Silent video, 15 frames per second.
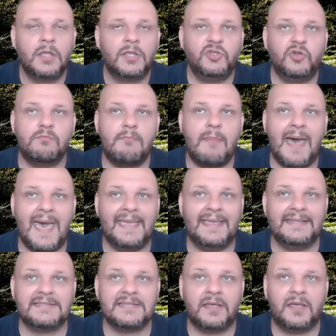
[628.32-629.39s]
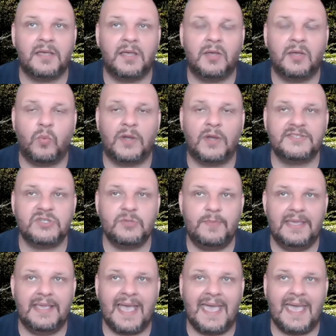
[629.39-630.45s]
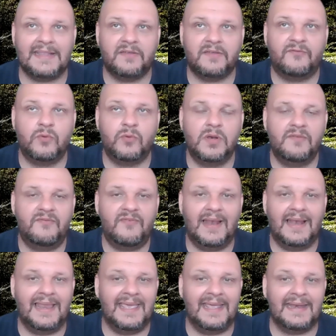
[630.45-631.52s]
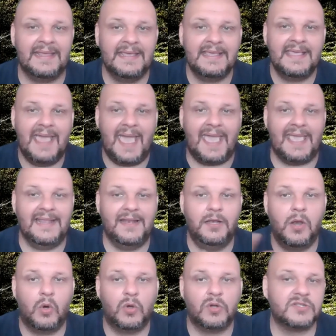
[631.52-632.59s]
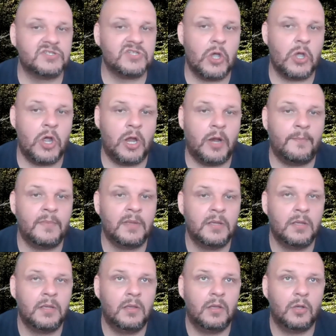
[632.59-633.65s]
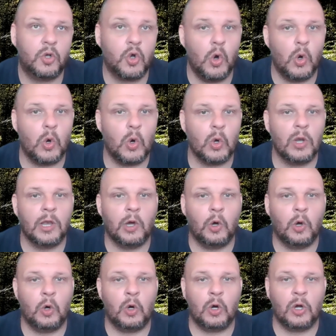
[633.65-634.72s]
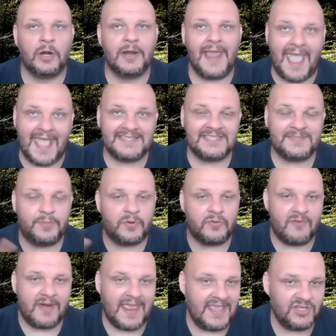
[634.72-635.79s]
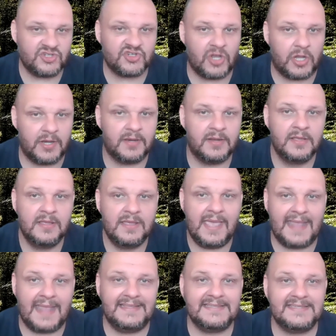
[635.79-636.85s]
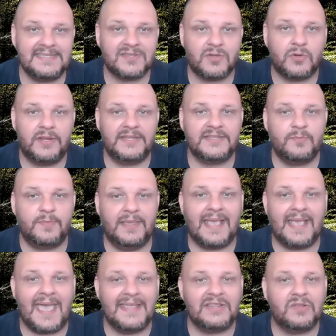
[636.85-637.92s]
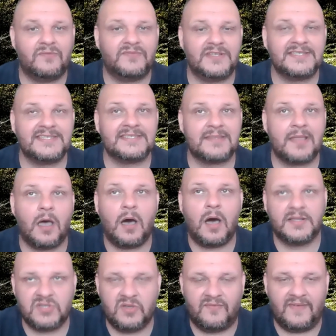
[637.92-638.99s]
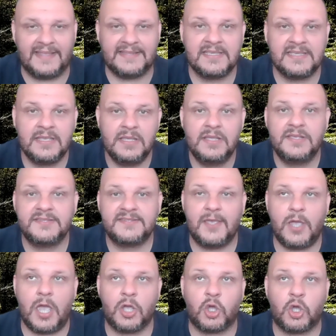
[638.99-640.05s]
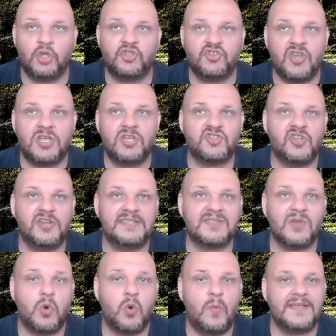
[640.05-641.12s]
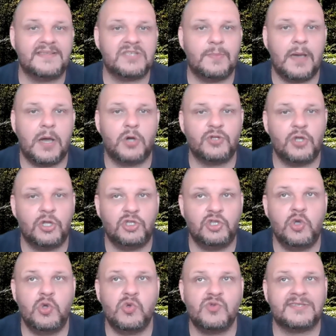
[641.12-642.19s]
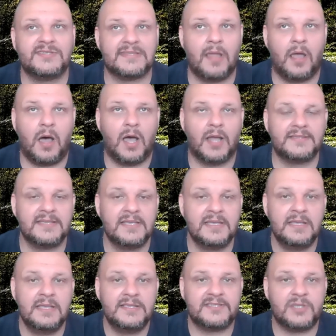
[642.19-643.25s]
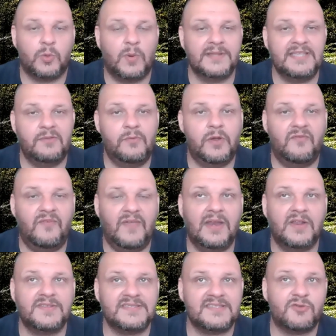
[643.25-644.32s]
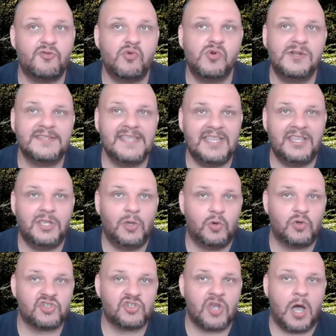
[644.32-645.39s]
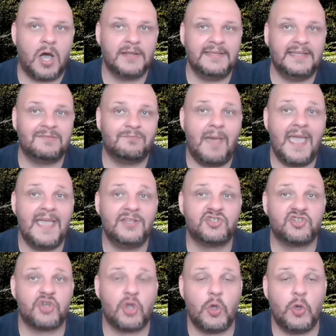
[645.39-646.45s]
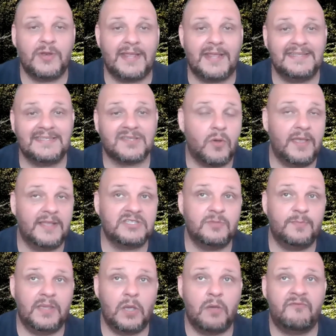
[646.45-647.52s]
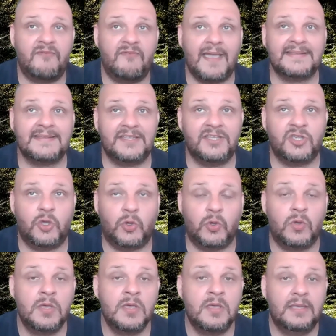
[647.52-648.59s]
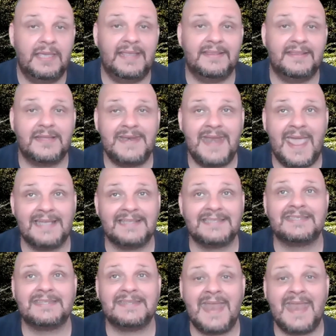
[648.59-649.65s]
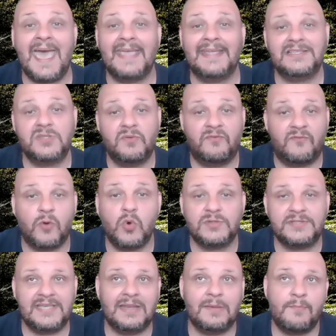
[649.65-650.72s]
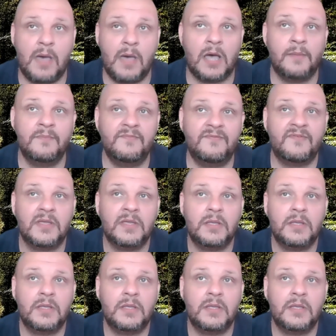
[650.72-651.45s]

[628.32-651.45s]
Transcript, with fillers: you might uh, want to be kind of fulfilling a long term goal or aspiration. And this is going to be kind of the start of it. So a conjunction is always about a new start. So whatever Venus rules in your chart, it might show that it's going to be affecting you in the next 9 to 14 months